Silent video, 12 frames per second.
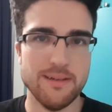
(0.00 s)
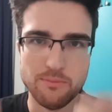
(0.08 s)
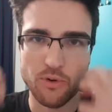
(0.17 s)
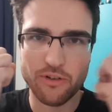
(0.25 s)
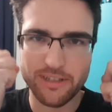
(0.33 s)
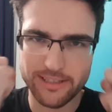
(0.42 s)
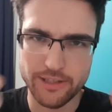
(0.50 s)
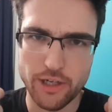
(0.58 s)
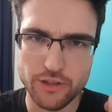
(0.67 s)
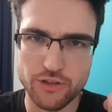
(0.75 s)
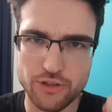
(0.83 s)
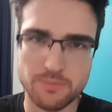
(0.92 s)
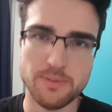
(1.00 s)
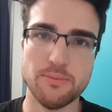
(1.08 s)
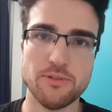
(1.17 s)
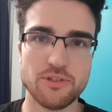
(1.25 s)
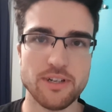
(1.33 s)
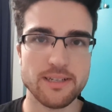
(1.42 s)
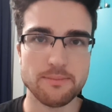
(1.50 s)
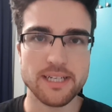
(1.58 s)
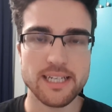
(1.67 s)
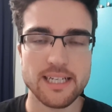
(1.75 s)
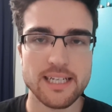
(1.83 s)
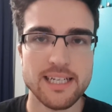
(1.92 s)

and more intense people try to be,